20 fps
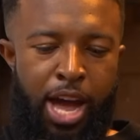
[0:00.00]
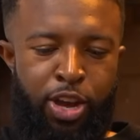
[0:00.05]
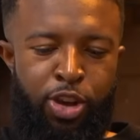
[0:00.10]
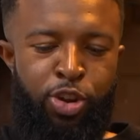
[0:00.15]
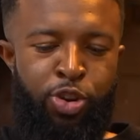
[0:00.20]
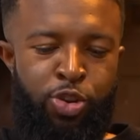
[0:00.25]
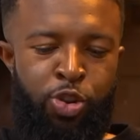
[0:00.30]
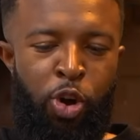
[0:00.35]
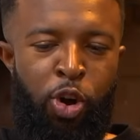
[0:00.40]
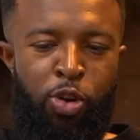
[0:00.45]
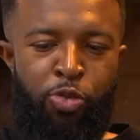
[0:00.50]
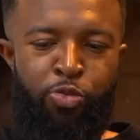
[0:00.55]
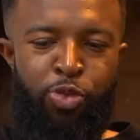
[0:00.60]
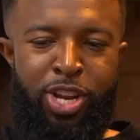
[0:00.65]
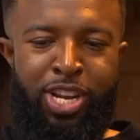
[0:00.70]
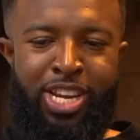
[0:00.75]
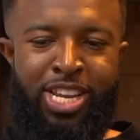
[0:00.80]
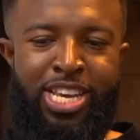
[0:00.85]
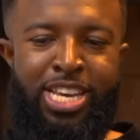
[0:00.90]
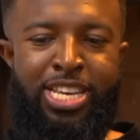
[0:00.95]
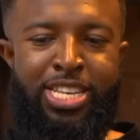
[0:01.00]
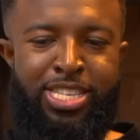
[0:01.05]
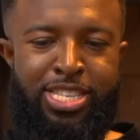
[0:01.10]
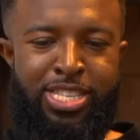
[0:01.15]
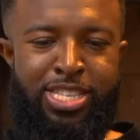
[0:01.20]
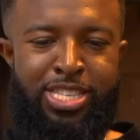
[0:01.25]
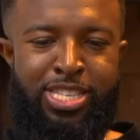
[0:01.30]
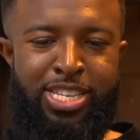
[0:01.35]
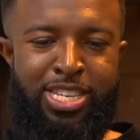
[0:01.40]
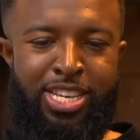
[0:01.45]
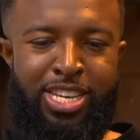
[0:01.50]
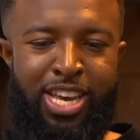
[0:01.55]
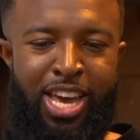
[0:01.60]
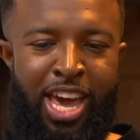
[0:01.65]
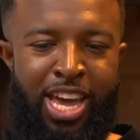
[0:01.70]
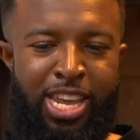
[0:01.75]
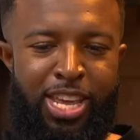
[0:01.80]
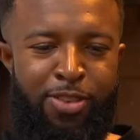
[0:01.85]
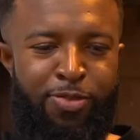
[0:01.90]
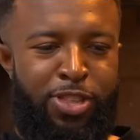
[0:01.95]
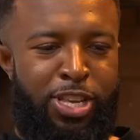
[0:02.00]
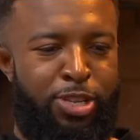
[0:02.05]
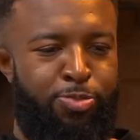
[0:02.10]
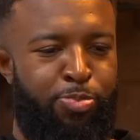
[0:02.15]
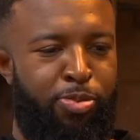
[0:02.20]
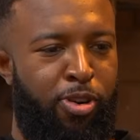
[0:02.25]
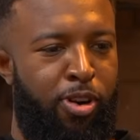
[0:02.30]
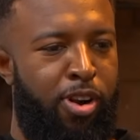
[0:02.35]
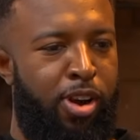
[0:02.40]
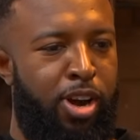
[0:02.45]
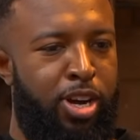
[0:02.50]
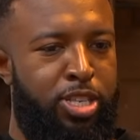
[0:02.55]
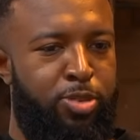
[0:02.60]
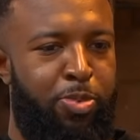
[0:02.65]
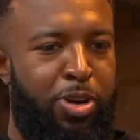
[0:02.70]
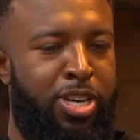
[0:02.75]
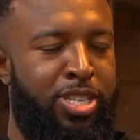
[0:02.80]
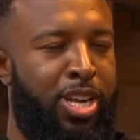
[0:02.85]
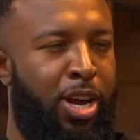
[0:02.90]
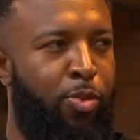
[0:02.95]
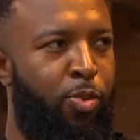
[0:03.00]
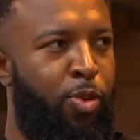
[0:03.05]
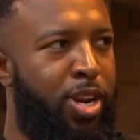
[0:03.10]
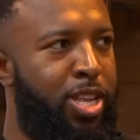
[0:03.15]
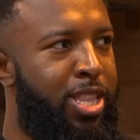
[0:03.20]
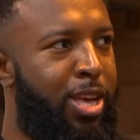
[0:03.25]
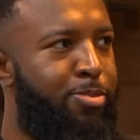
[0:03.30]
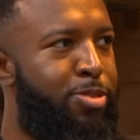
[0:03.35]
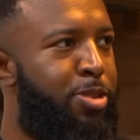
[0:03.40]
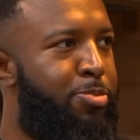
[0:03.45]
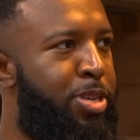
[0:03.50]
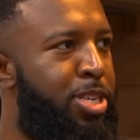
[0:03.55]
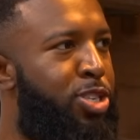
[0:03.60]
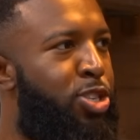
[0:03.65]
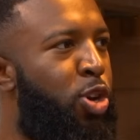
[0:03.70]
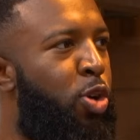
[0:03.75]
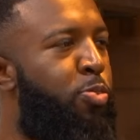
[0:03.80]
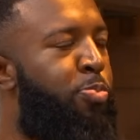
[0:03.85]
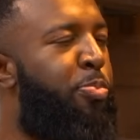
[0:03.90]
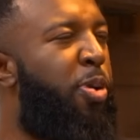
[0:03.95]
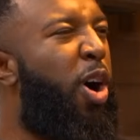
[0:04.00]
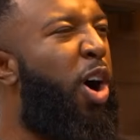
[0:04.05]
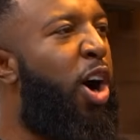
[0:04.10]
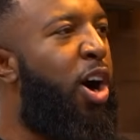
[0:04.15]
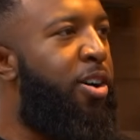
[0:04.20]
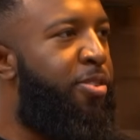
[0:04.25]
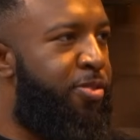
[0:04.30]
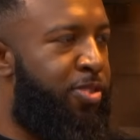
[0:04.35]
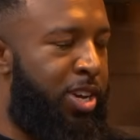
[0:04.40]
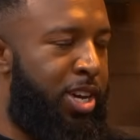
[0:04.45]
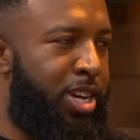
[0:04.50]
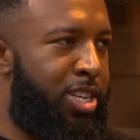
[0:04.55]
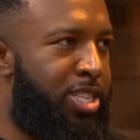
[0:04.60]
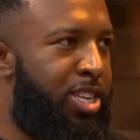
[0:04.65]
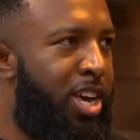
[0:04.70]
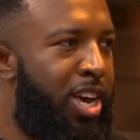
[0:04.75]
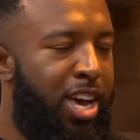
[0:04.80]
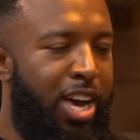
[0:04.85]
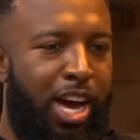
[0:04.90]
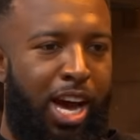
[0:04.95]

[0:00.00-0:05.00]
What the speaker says: I could not release any of these products because I wanted them to be so perfect.